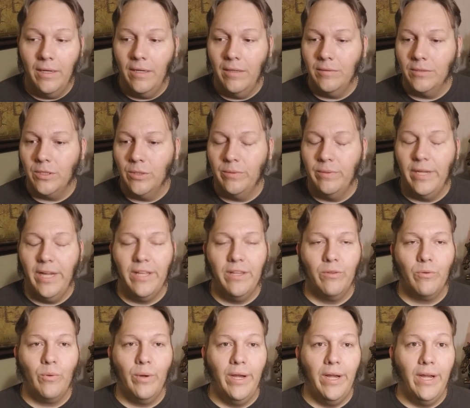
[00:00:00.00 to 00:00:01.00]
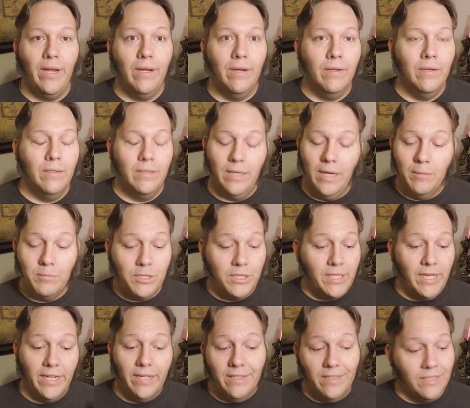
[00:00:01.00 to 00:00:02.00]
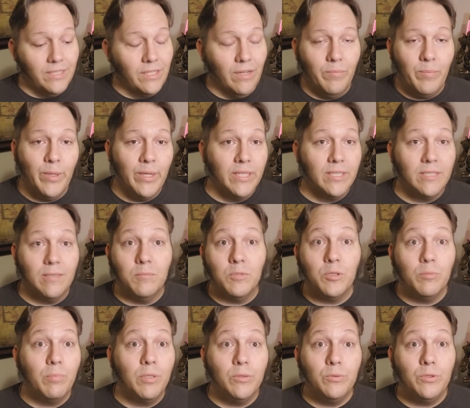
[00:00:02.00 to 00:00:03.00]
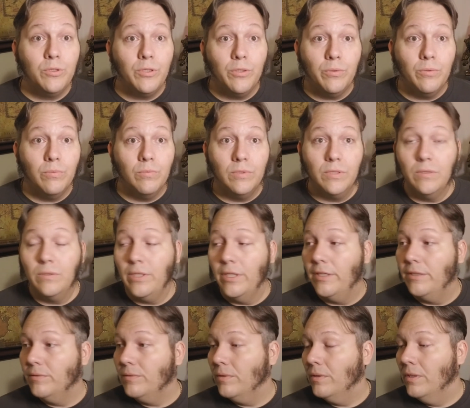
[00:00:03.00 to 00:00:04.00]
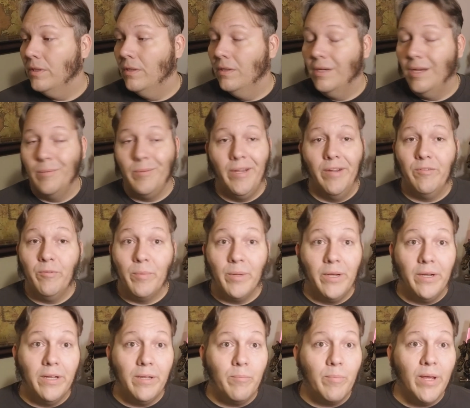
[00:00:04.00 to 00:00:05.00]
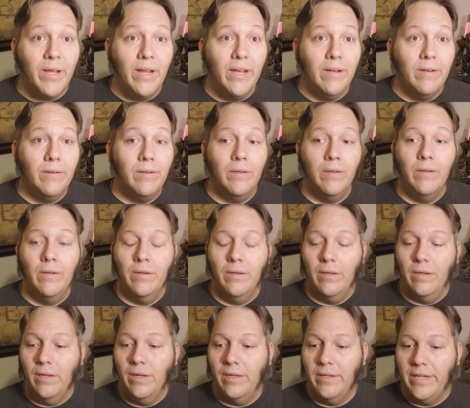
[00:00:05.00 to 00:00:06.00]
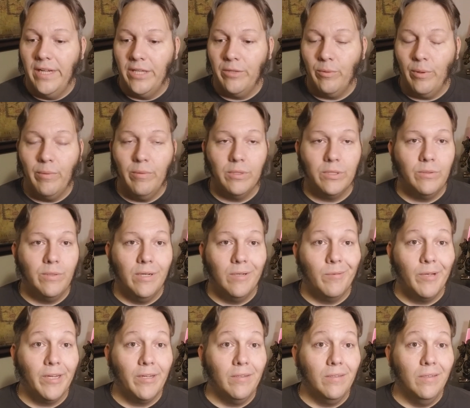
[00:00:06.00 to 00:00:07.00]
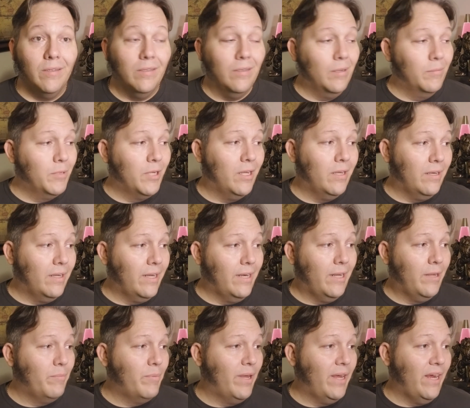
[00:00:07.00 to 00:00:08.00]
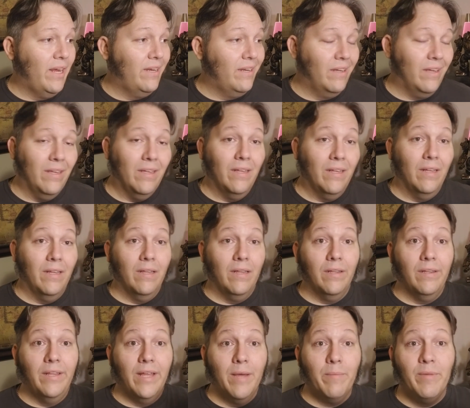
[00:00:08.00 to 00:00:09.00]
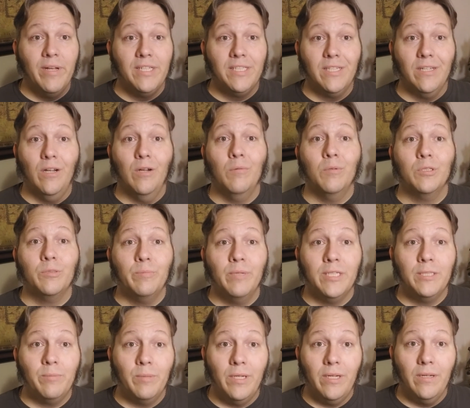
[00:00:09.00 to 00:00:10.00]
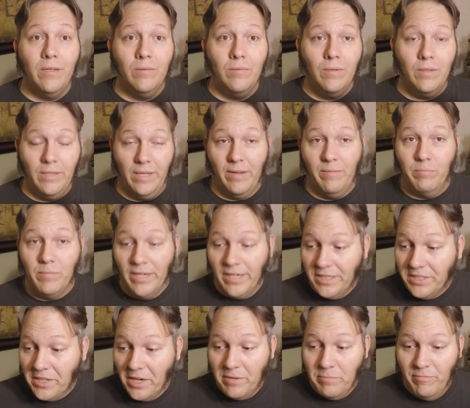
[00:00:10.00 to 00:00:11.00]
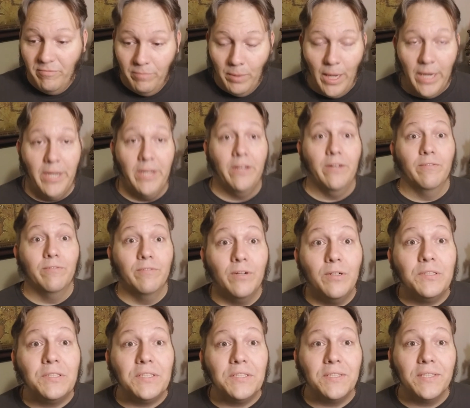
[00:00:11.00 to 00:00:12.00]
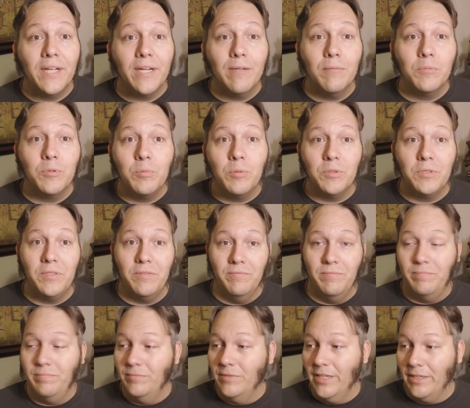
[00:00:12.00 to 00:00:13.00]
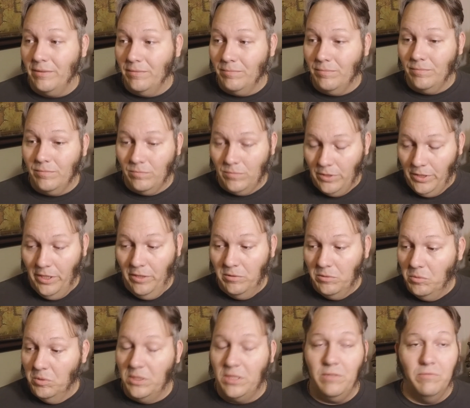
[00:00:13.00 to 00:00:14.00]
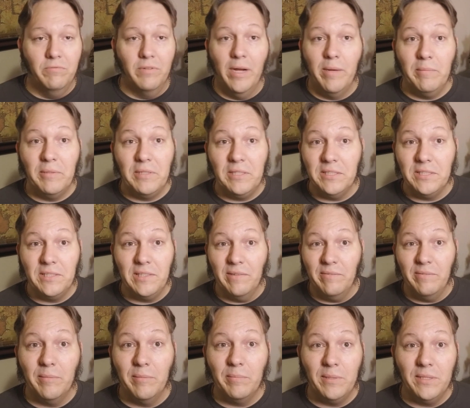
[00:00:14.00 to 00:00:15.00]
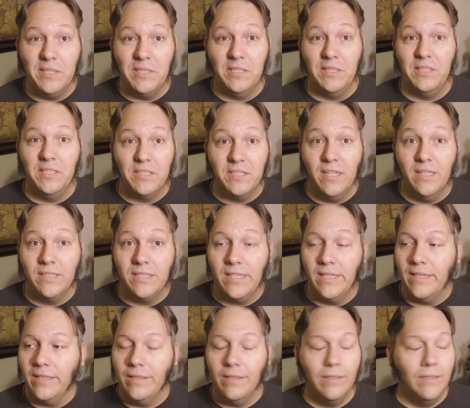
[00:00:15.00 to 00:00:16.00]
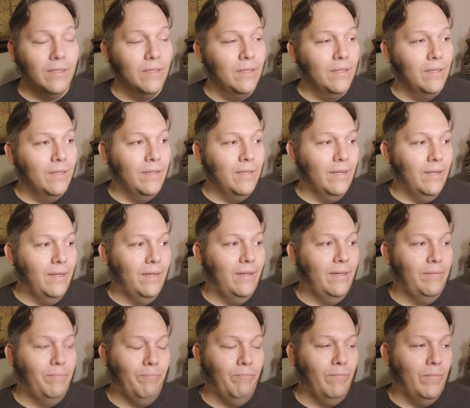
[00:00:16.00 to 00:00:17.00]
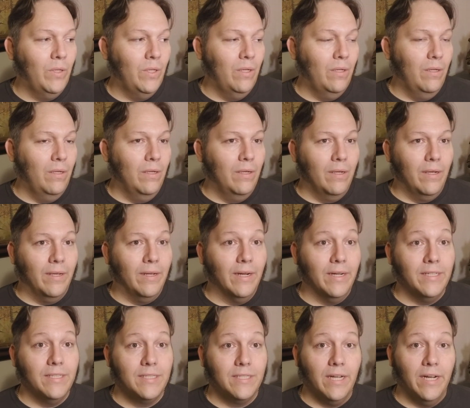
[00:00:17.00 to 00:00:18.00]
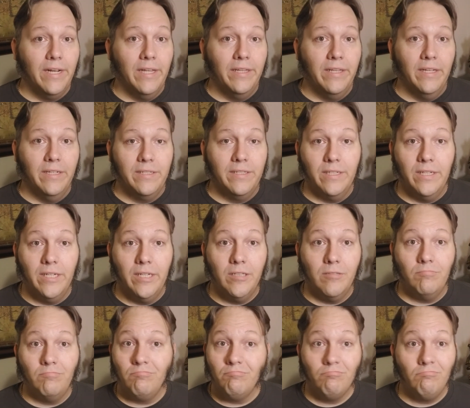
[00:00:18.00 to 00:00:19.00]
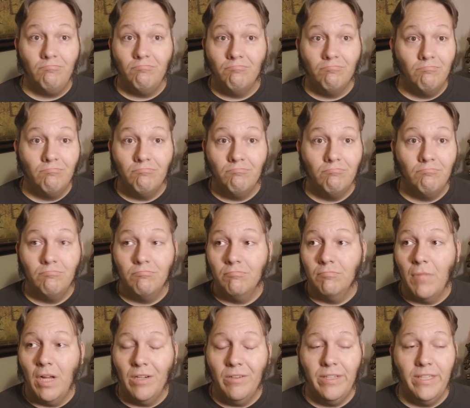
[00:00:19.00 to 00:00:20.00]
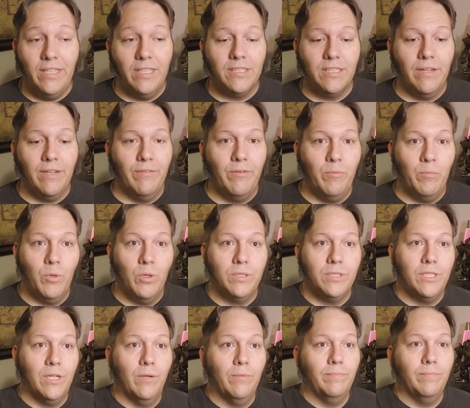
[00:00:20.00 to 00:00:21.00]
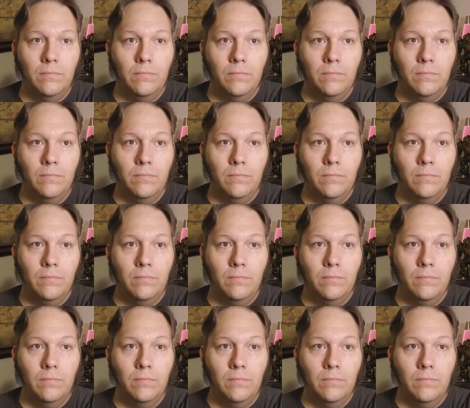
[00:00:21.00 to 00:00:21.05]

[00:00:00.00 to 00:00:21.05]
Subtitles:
So day 3, and I'm just taking this stuff because I'm supposed to, you know. I've never been in any pain. Day 3 rolls around, like, I'm not in any pain. That medicine almost makes me, like, my entire body convulses like I'm supposed to, like, you know, it wants to vomit this stuff because it's disgusting. And I decided that I don't need that stuff anymore. So